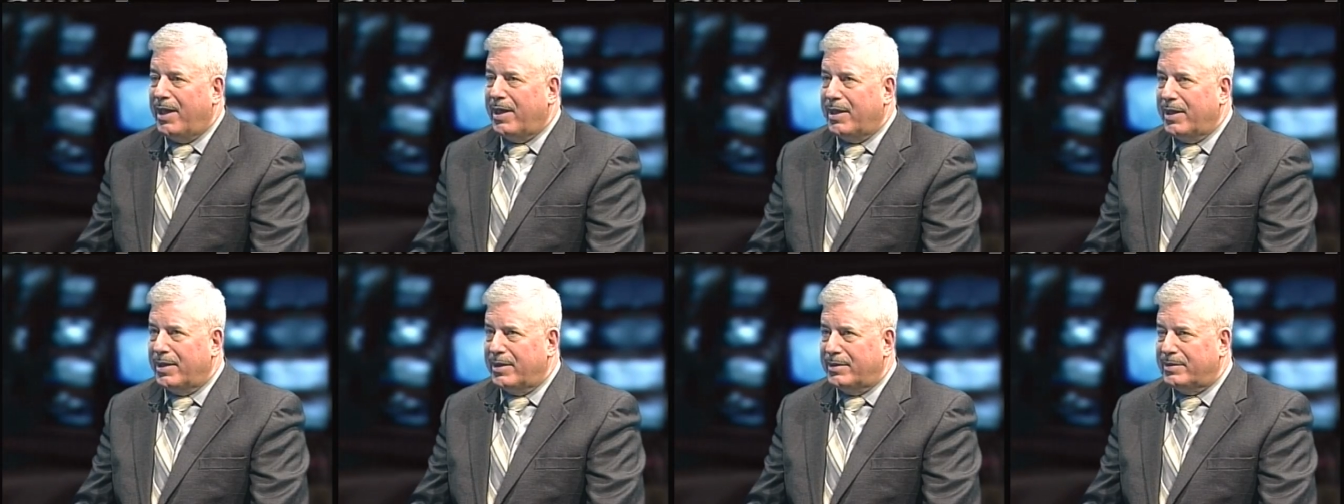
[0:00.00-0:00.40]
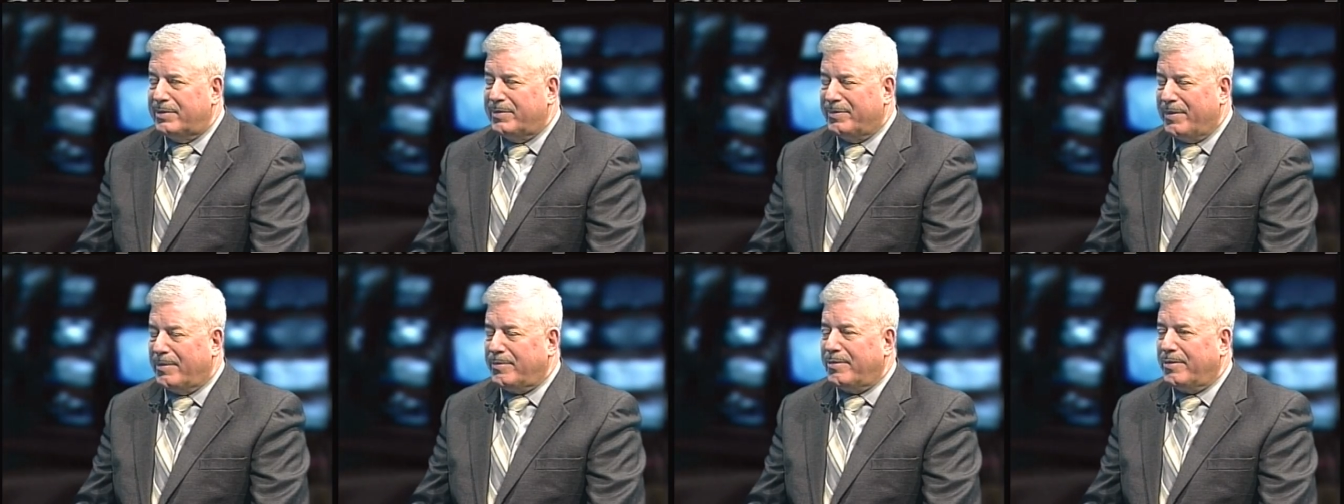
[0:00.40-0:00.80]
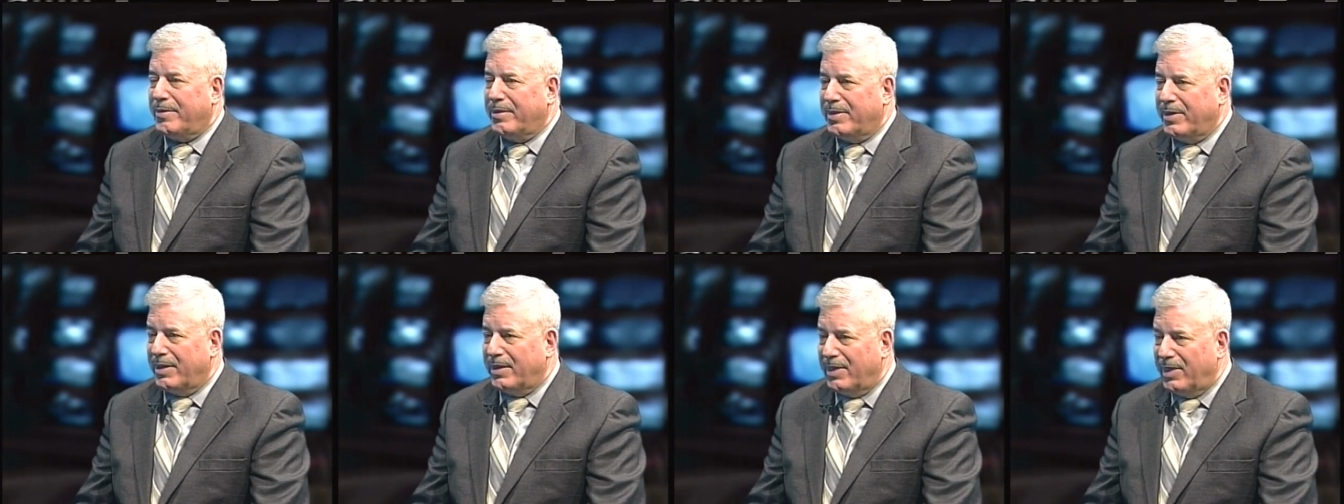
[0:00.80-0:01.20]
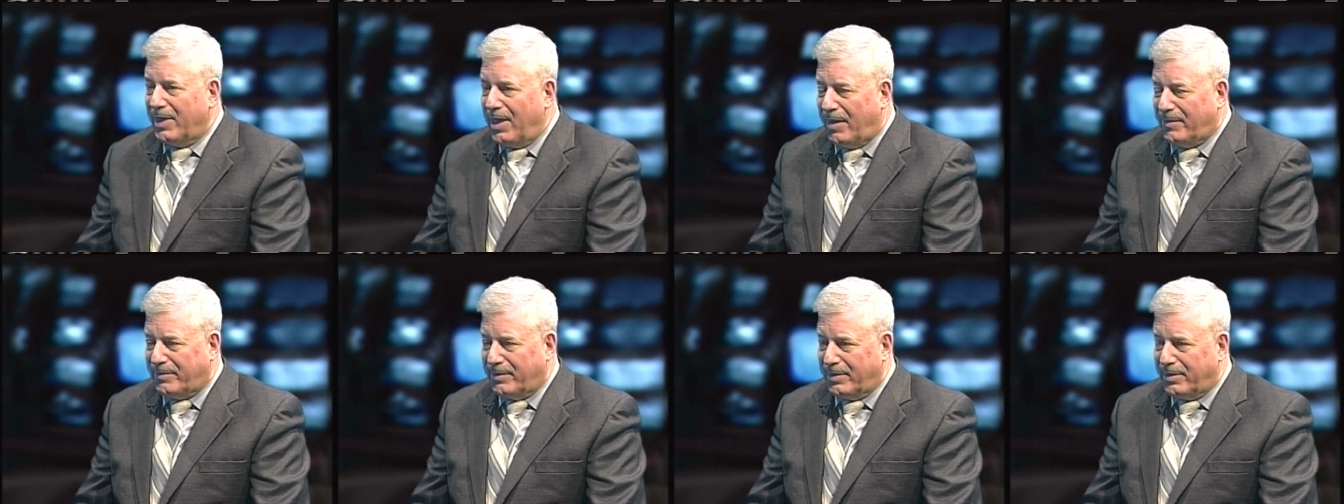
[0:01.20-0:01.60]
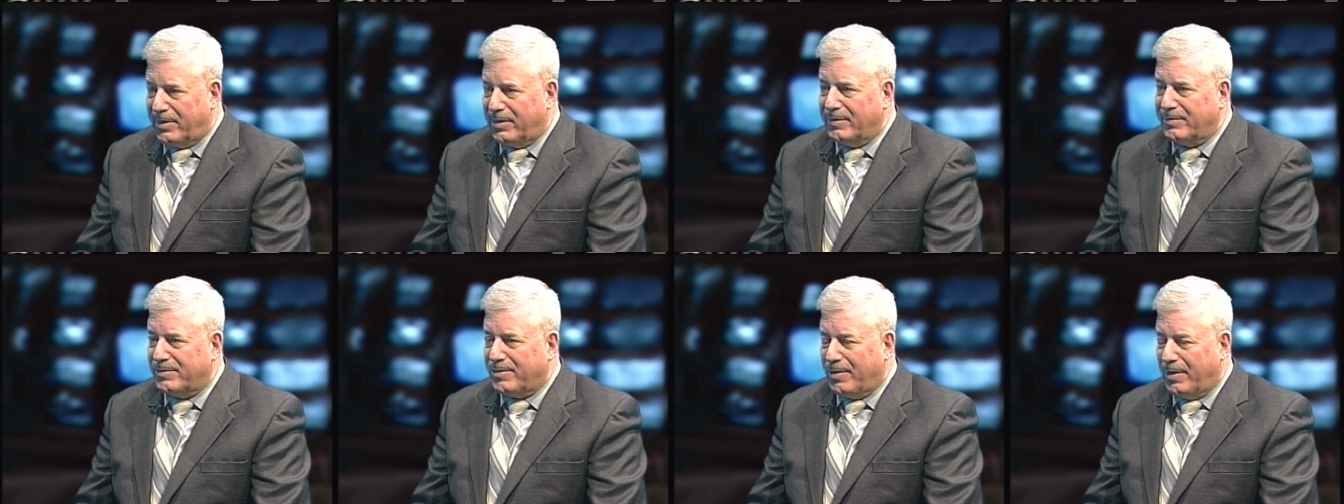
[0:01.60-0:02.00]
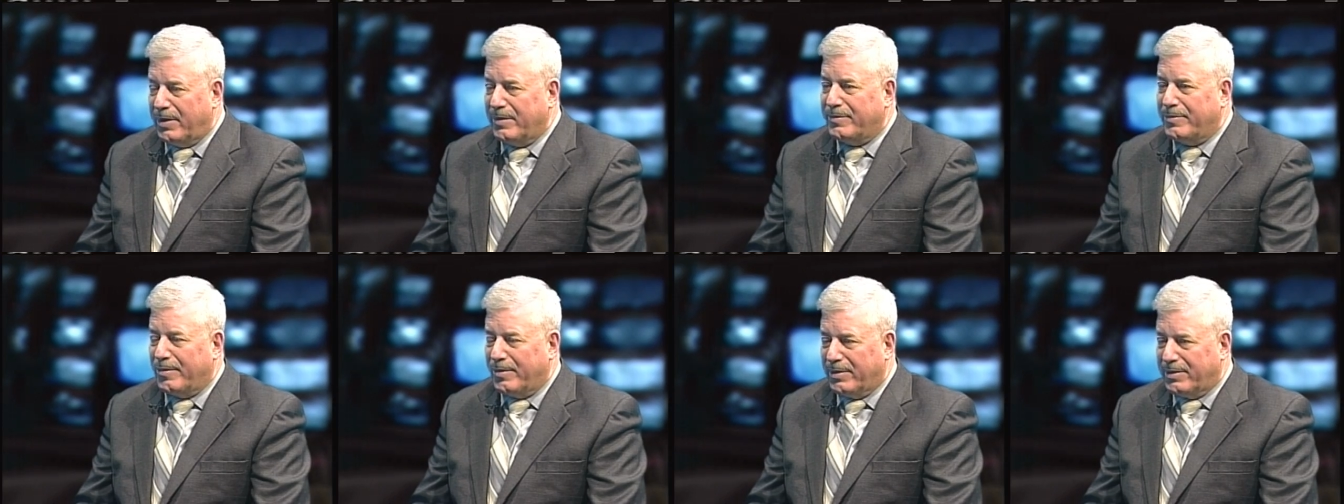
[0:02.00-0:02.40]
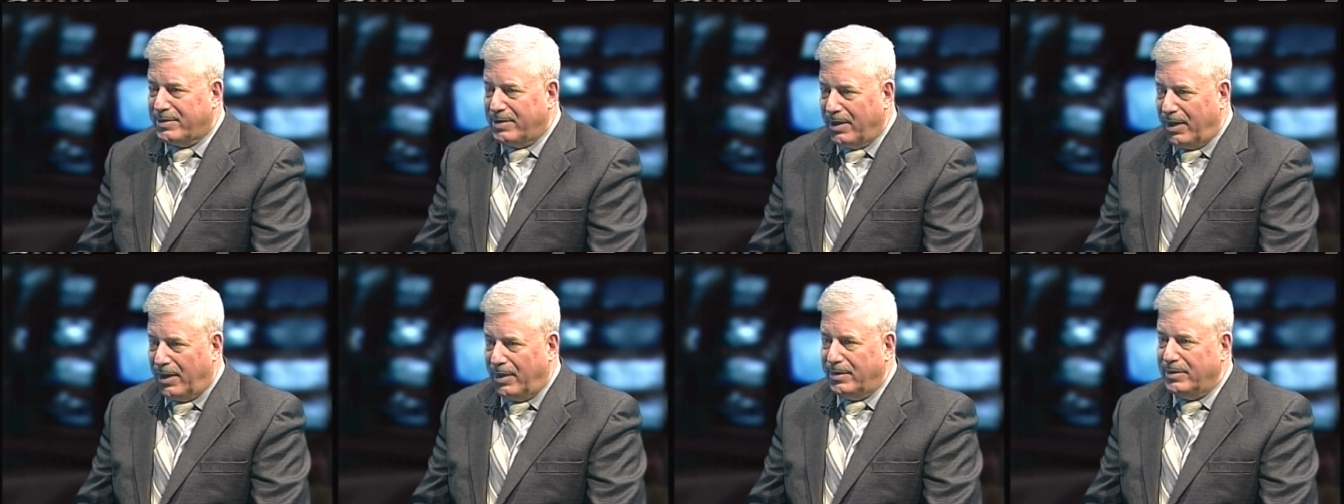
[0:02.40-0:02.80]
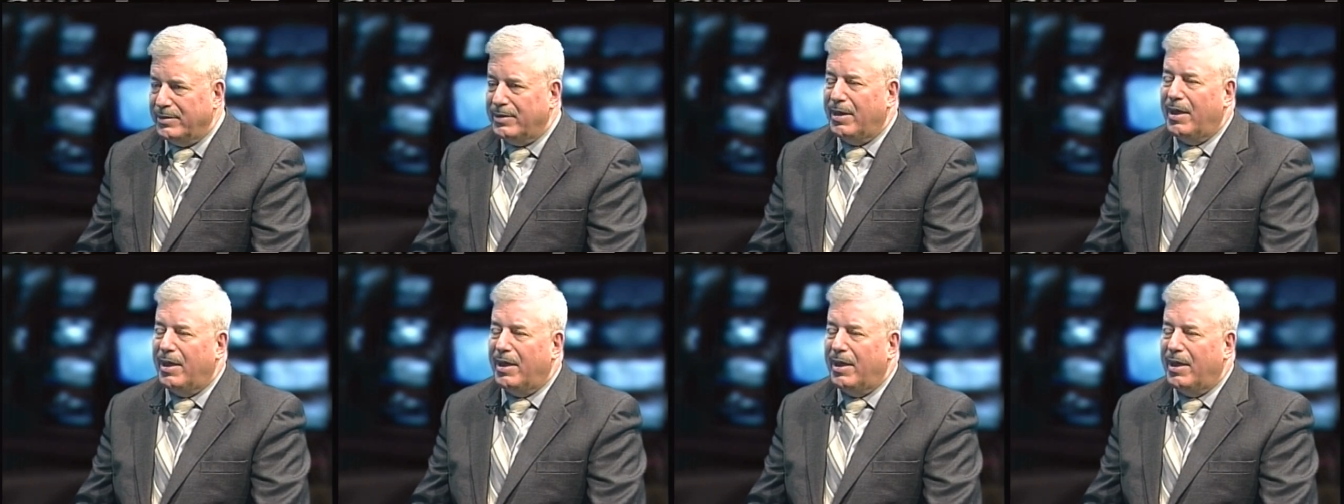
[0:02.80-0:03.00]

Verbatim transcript: is February the 11th, 2014,